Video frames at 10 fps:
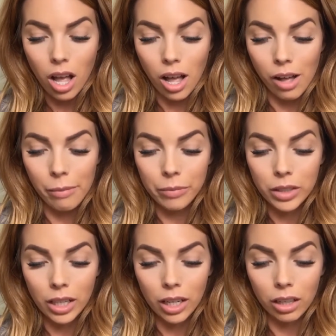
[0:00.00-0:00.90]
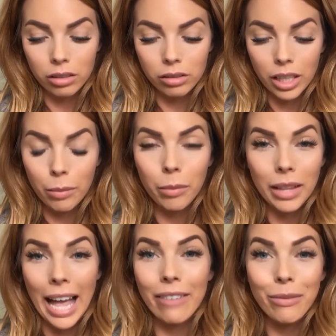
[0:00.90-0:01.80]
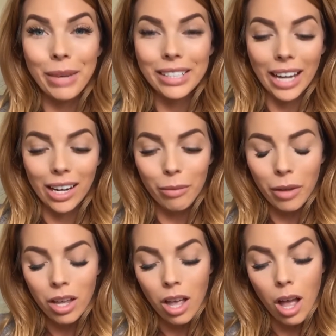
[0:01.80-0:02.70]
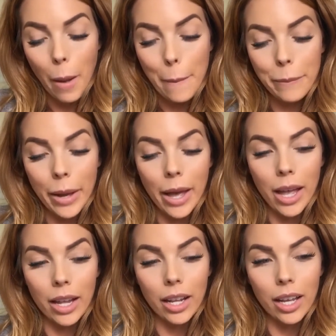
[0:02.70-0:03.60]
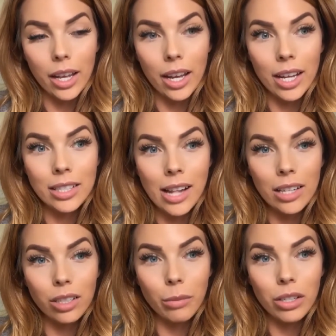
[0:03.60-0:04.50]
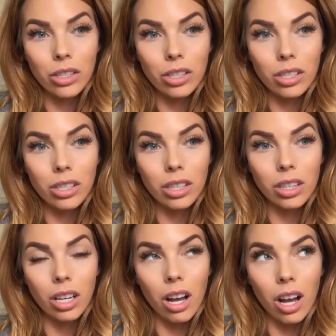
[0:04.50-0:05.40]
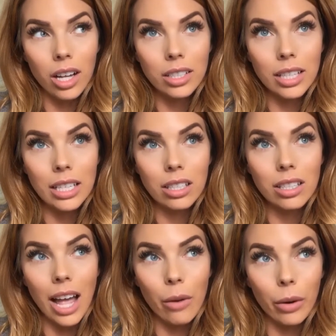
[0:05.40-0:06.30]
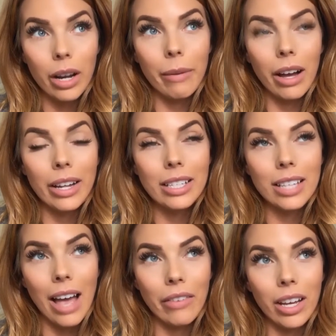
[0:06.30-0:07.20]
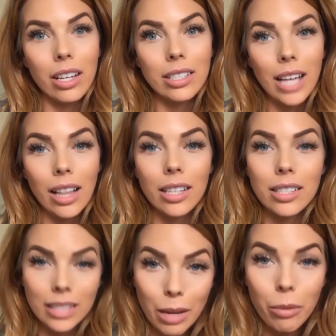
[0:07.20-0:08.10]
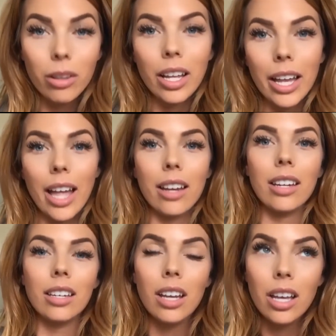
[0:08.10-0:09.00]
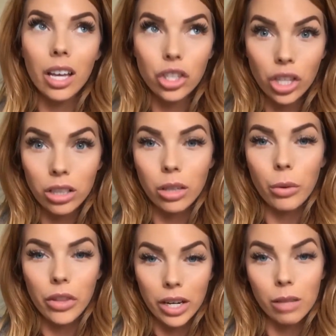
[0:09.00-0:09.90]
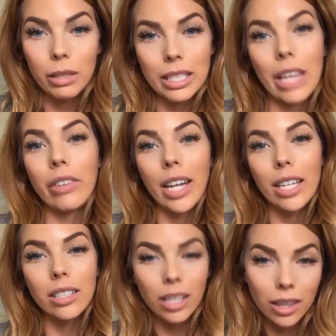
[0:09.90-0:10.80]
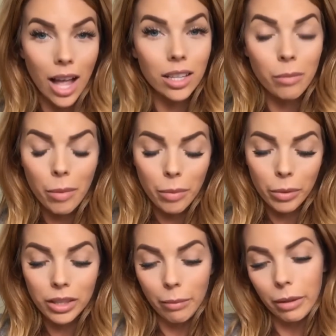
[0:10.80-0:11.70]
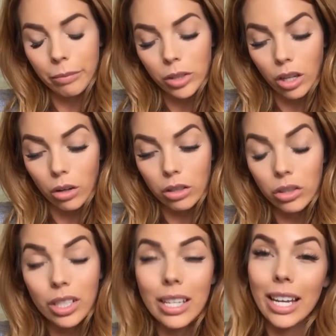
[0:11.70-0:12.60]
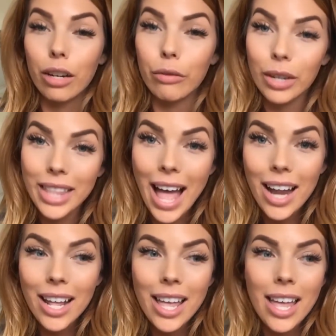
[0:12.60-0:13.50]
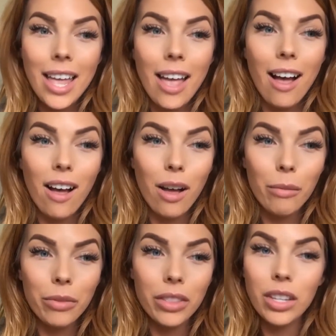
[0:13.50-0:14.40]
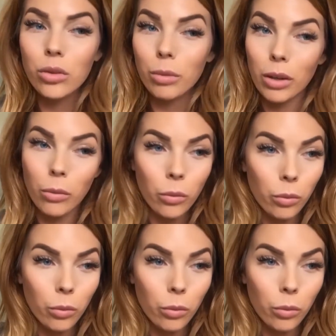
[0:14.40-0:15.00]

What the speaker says: to keep them alive and maintain them. But it's not so much the cost that I worry about. It's having a solid stable again and a shelter where they're going to be safe at night to lock them up and put them in. So as soon as I can afford that, and this will be